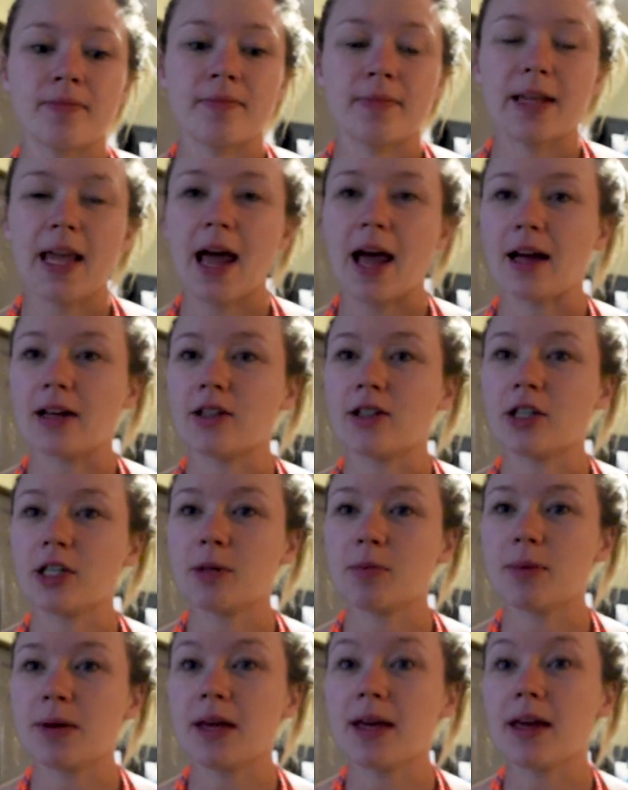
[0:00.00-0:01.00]
yeah,
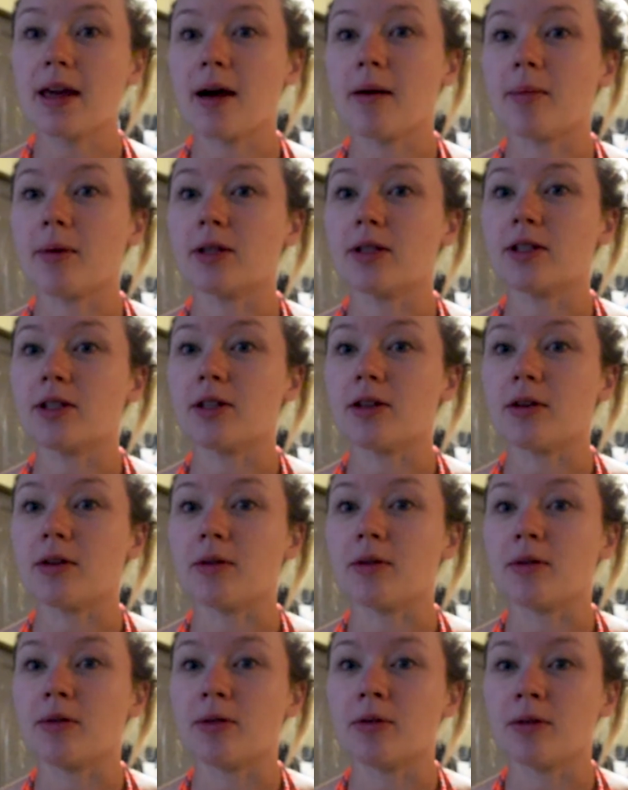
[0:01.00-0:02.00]
just being able
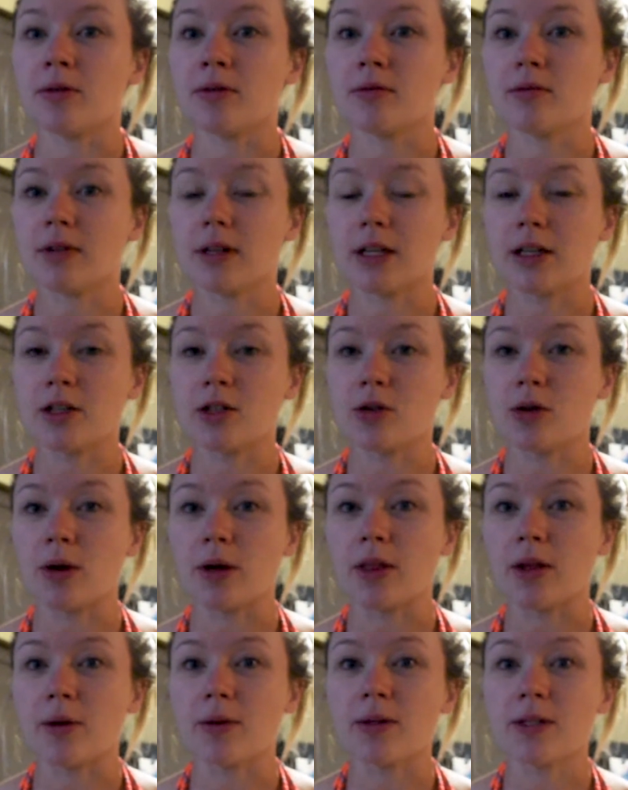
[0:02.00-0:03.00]
to
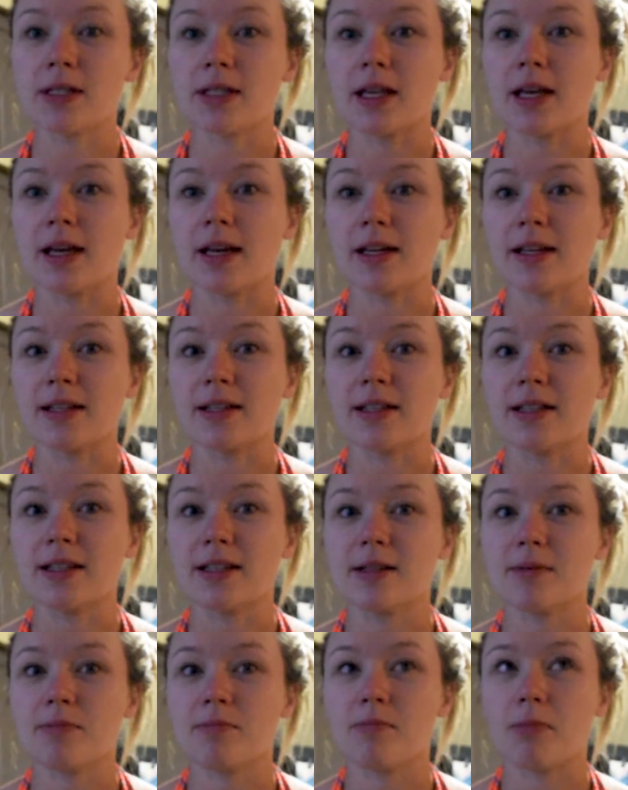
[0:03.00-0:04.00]
enjoy those
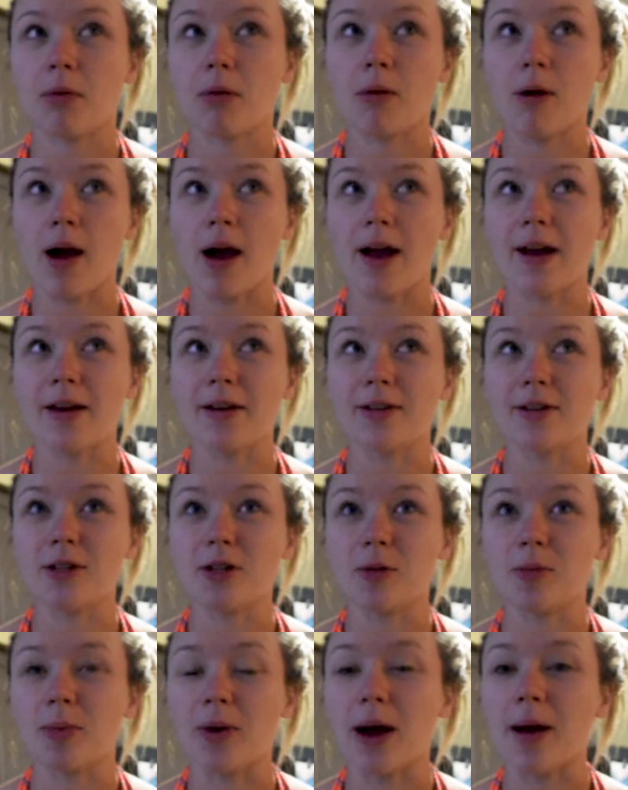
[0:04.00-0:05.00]
things prior
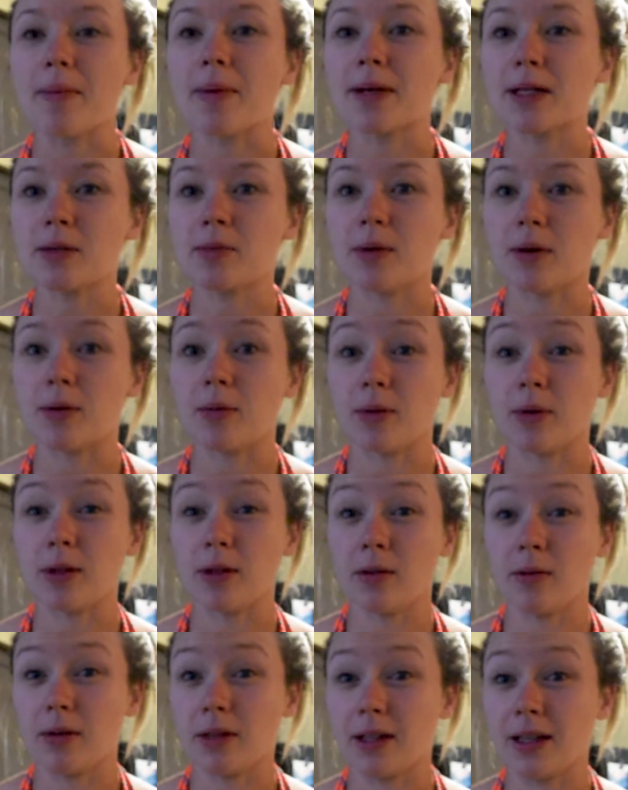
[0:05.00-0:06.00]
to prep has been
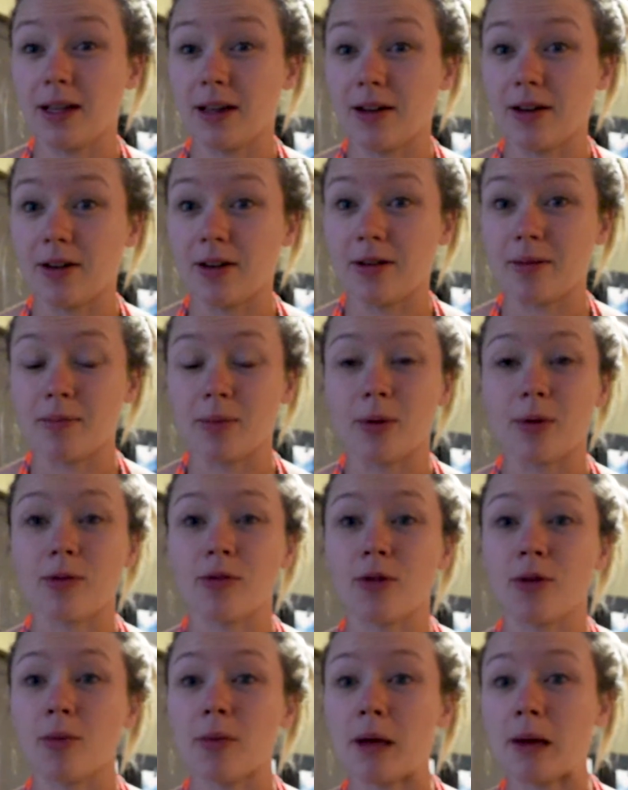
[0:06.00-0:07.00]
really good, both
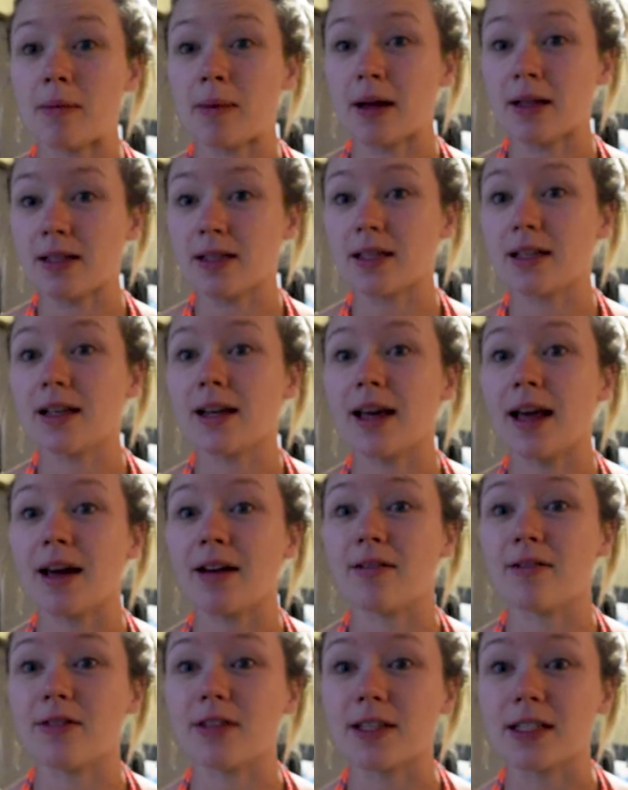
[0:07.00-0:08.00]
for me mentally
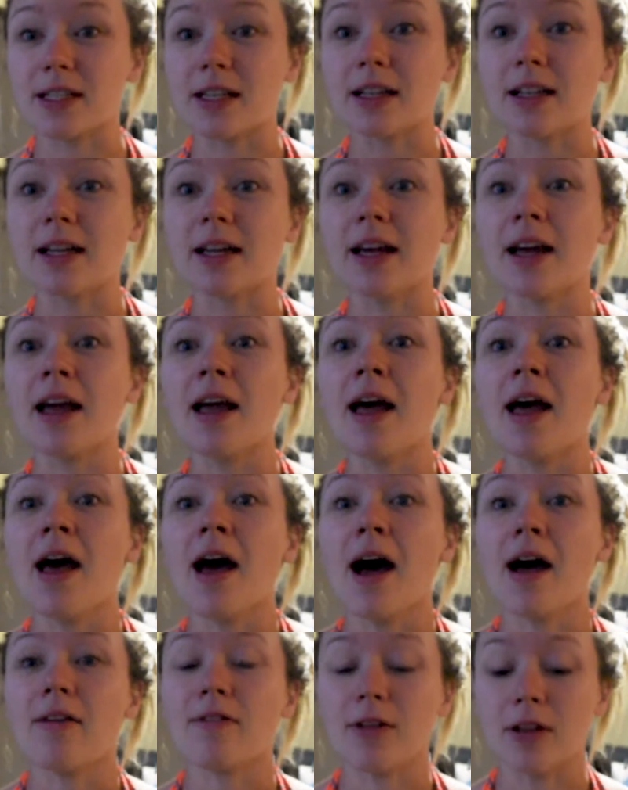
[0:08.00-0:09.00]
and physically.
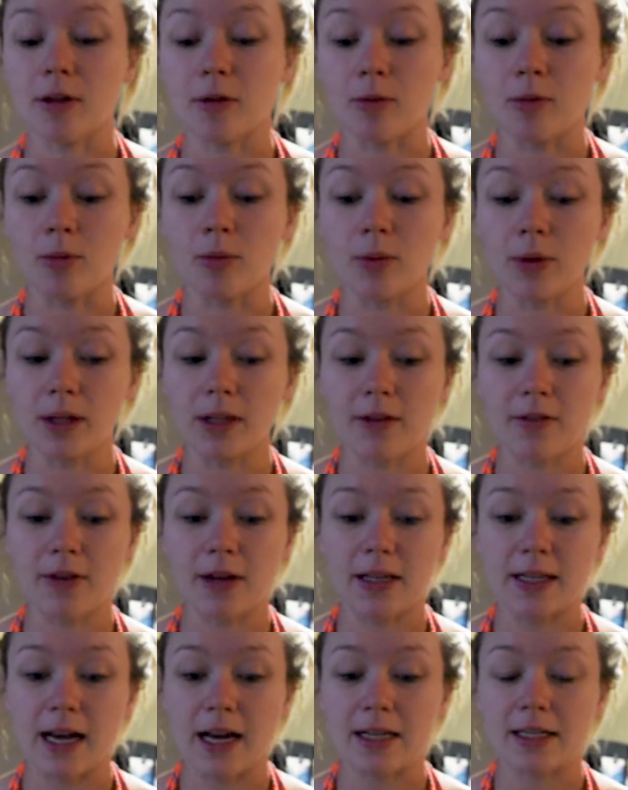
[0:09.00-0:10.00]
I'm feeling really
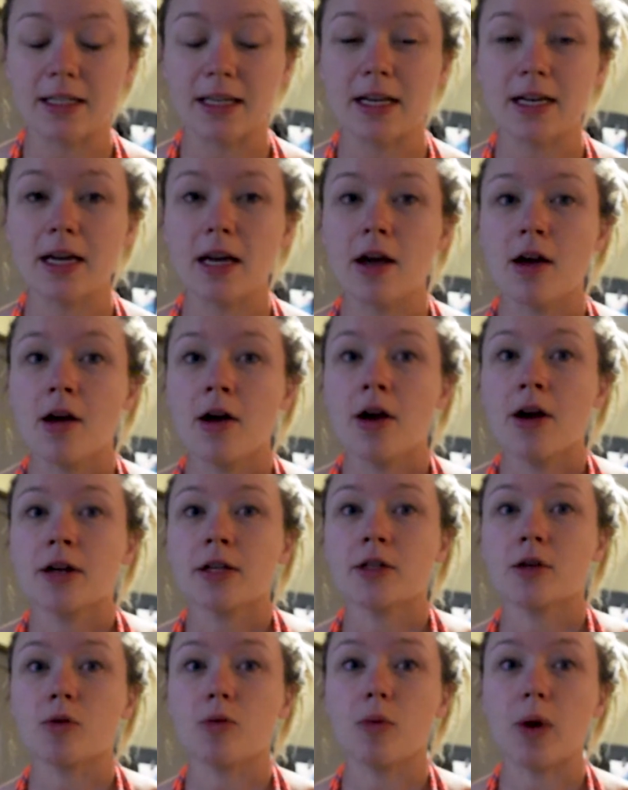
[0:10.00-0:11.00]
fantastic.
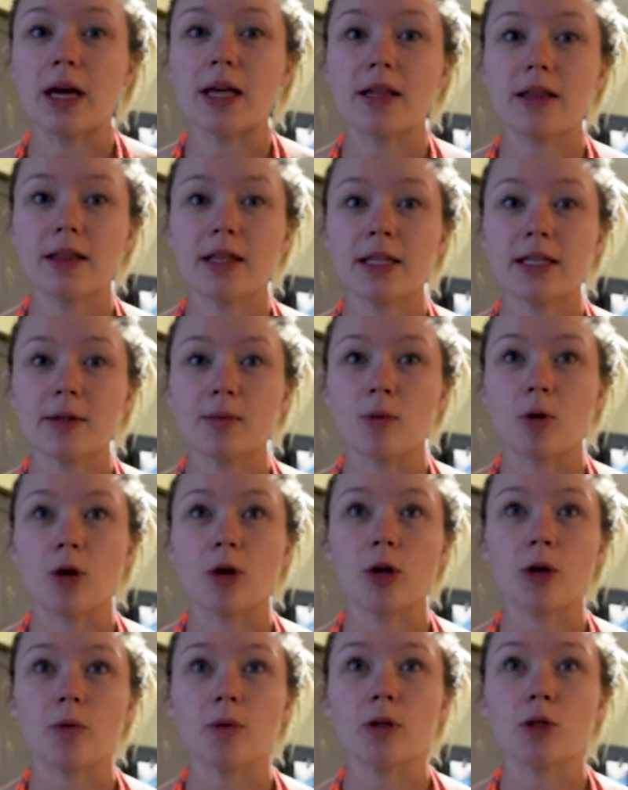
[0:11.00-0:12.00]
So weight this
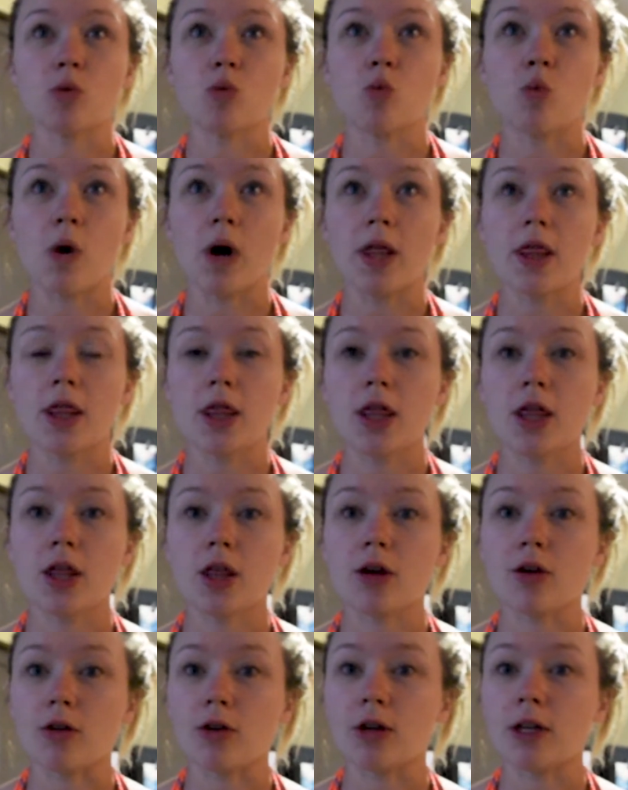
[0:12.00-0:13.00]
morning was
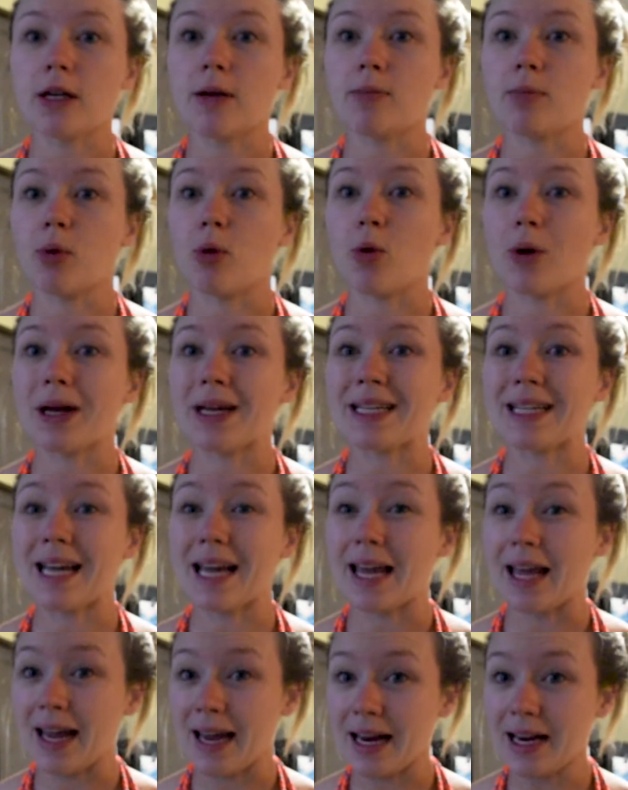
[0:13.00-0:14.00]

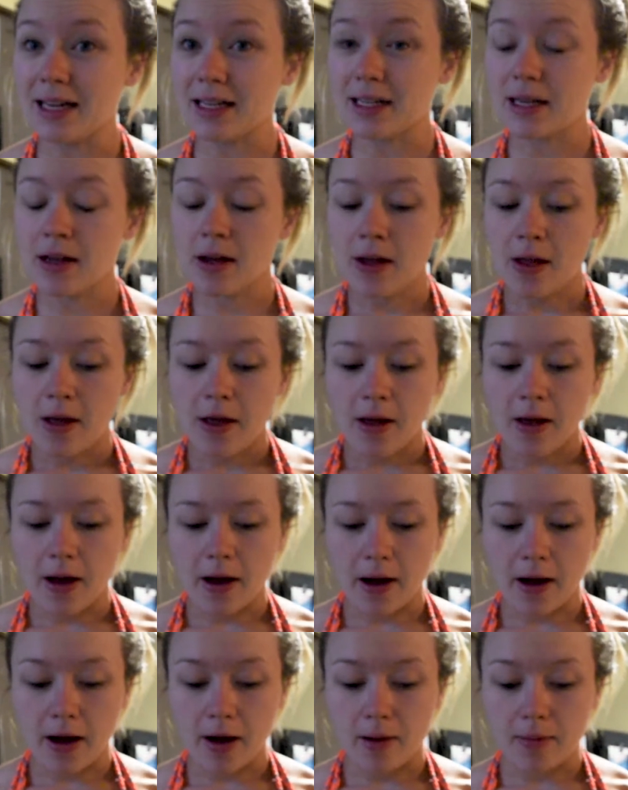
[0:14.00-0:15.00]

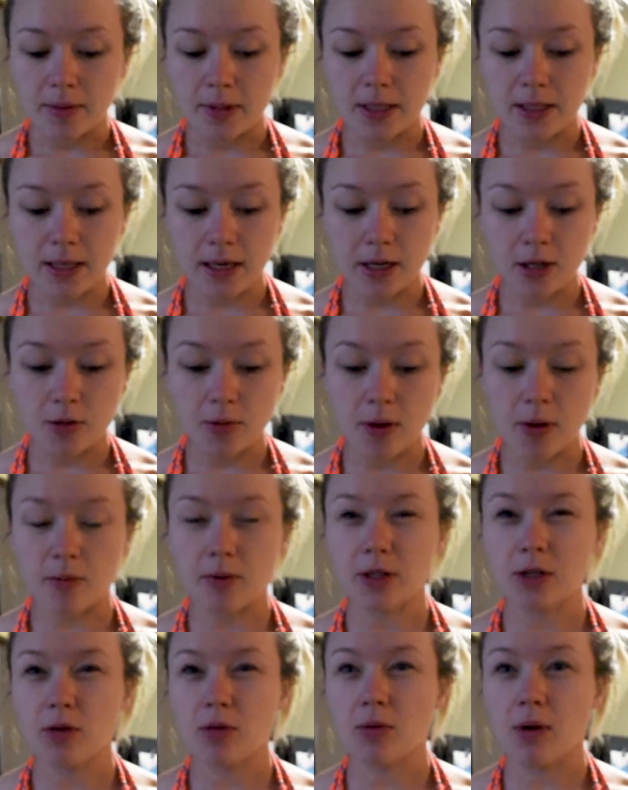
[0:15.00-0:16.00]
130.8. Stage weight
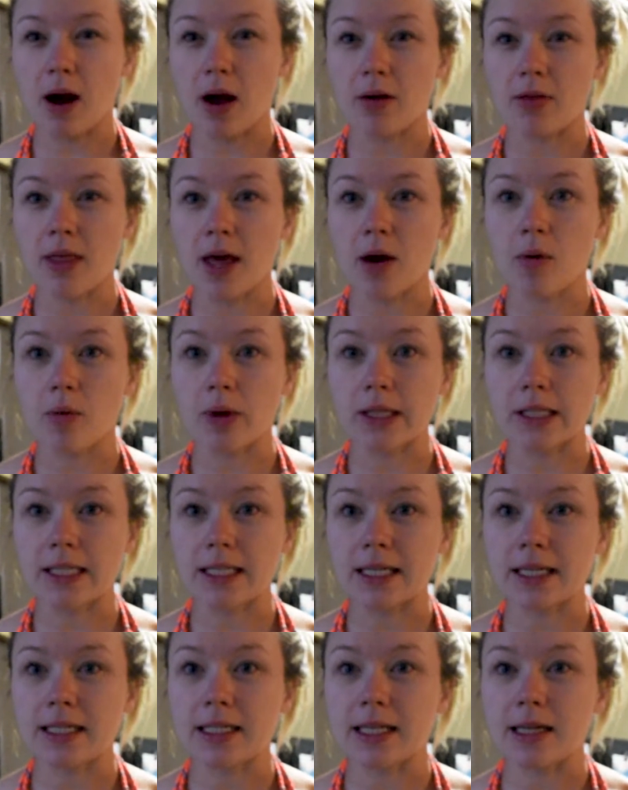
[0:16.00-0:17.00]
was around that
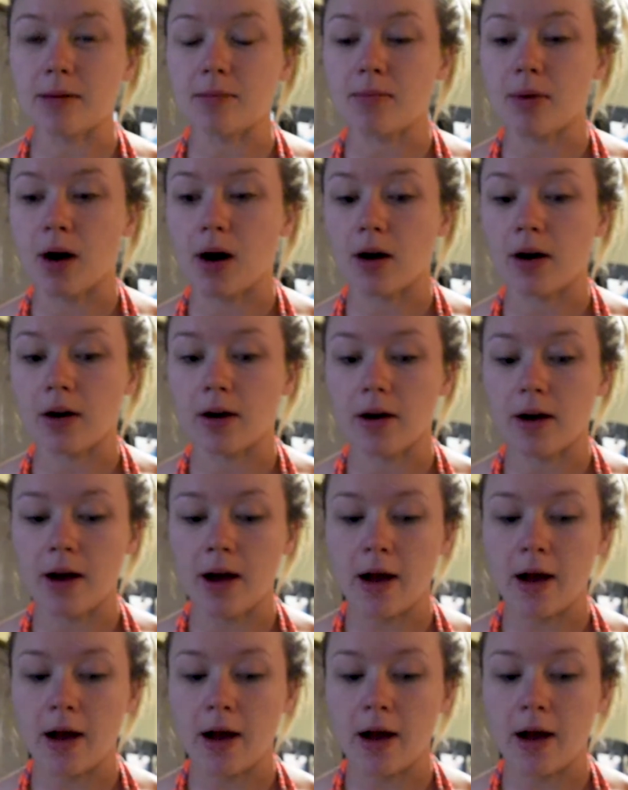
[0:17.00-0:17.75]
116 part.